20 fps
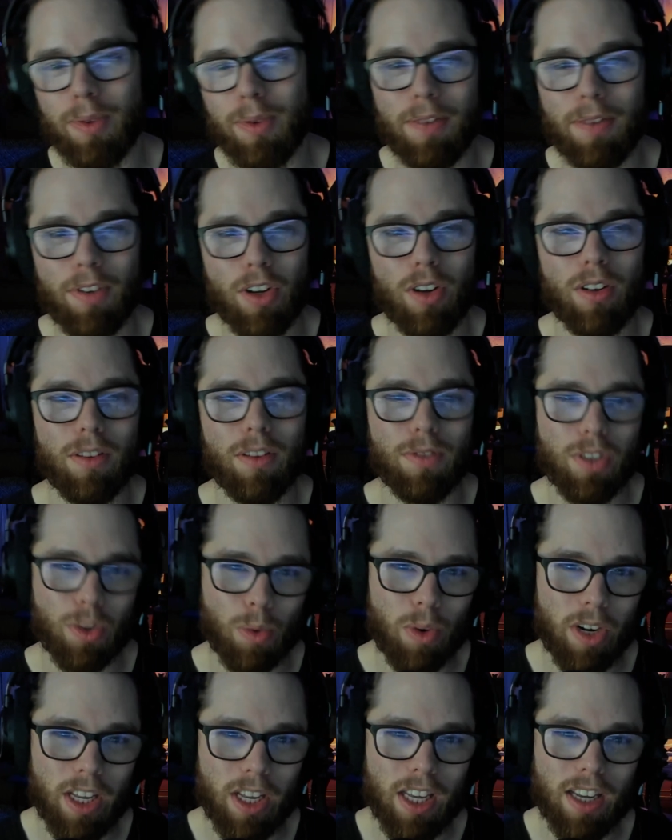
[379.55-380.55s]
We have a goal of
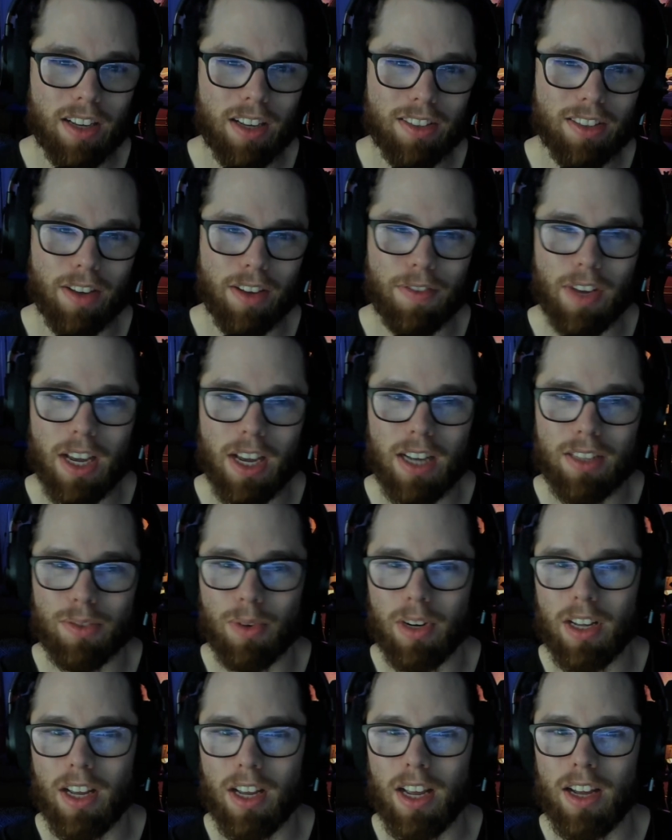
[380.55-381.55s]
20. So if you guys
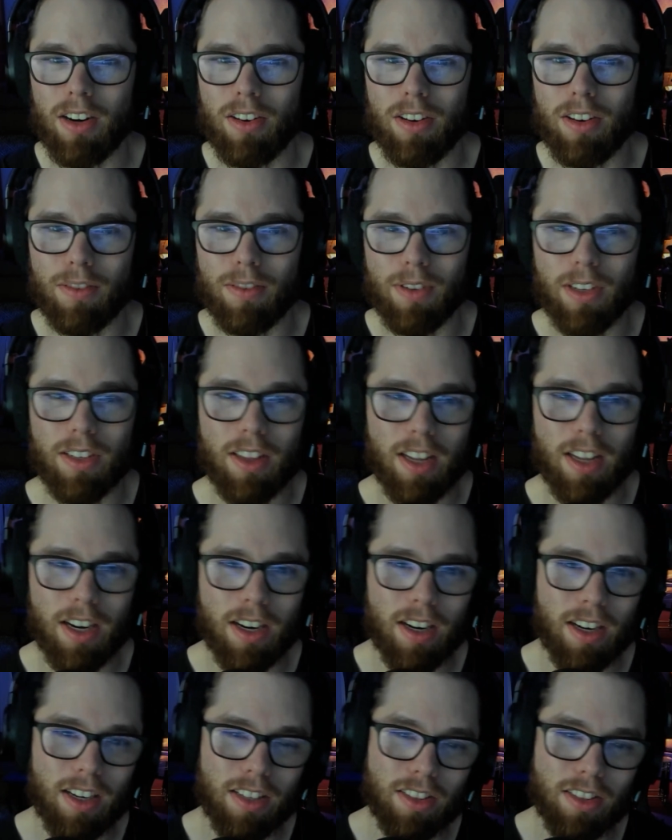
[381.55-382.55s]
want to head on over
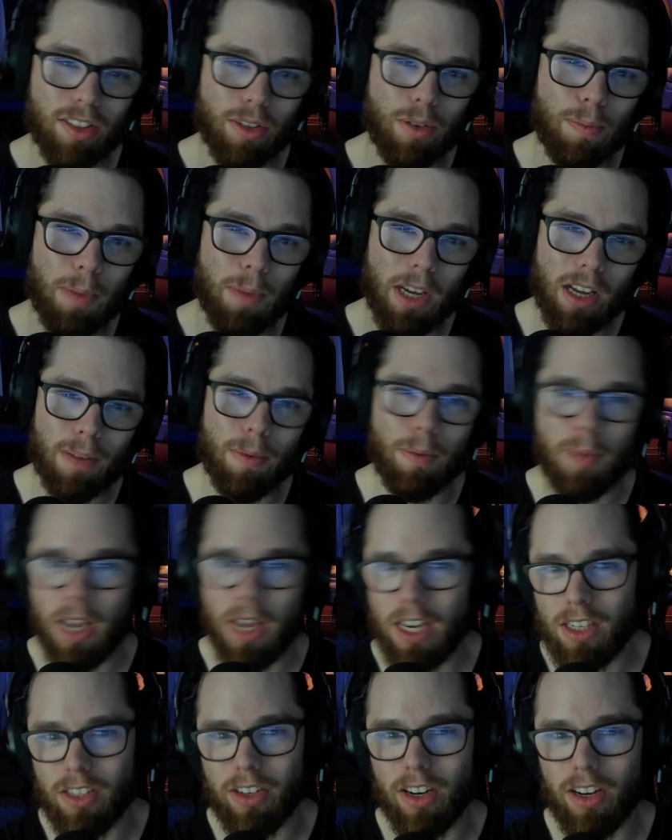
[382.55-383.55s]
there to become a
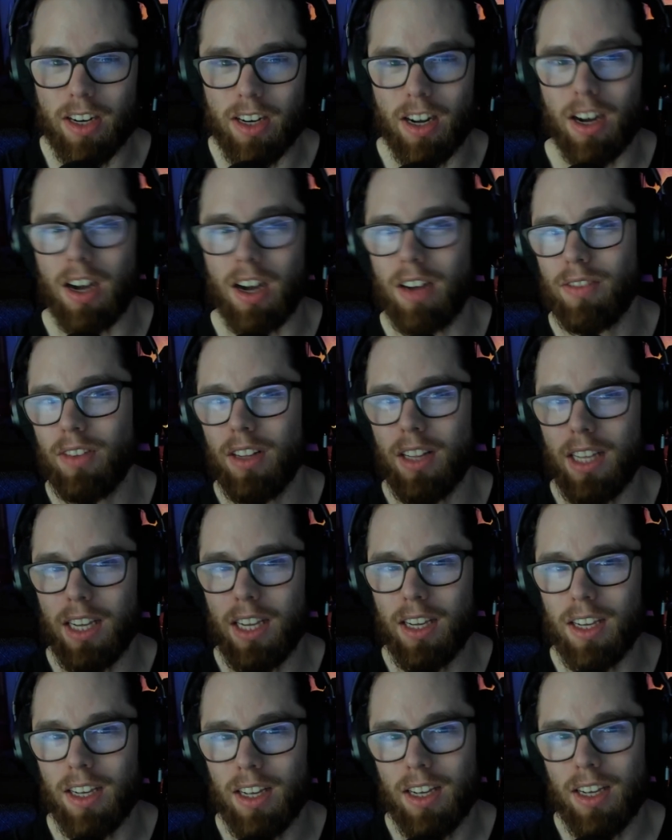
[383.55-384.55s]
Patreon, I'll have the
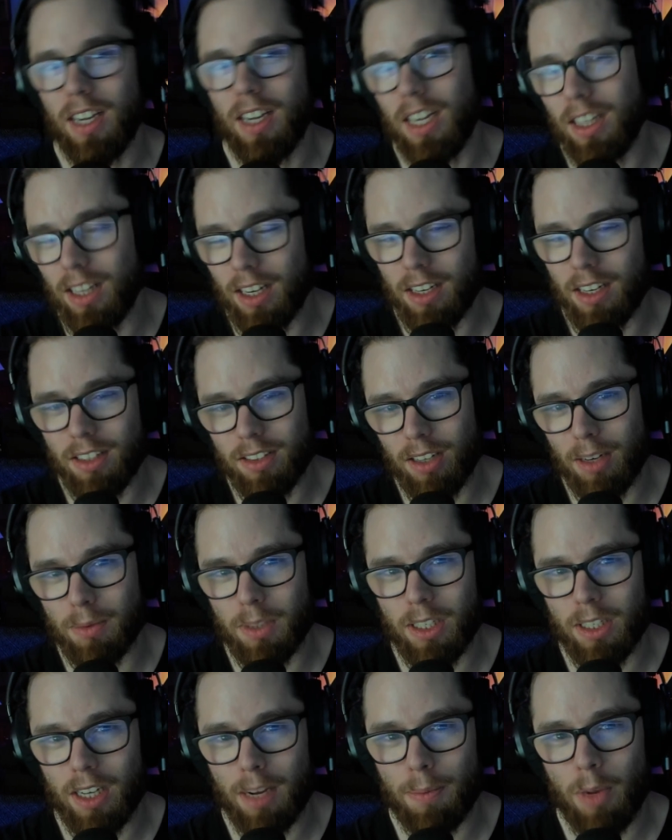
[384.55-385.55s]
link in the
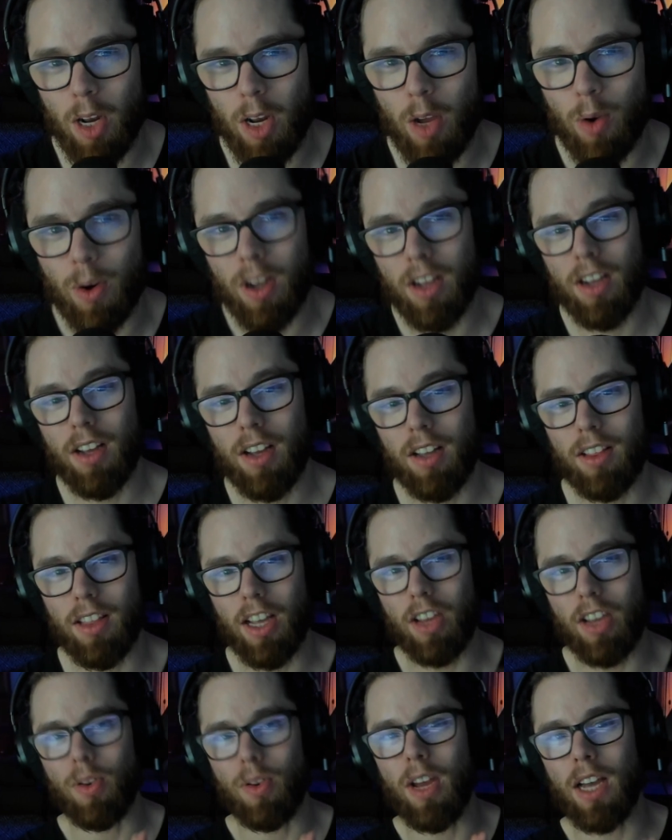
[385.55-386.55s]
description down below.
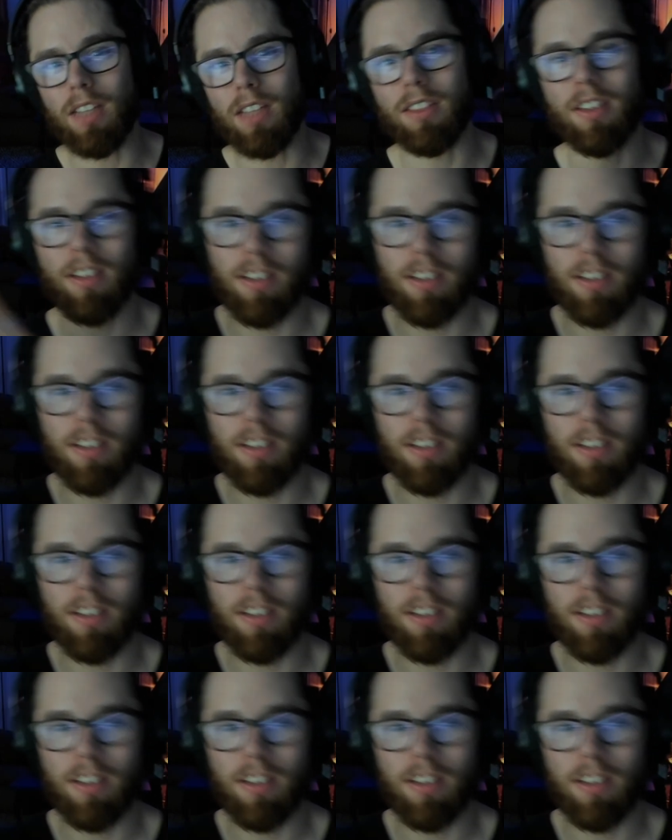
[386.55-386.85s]
Thank you, guys.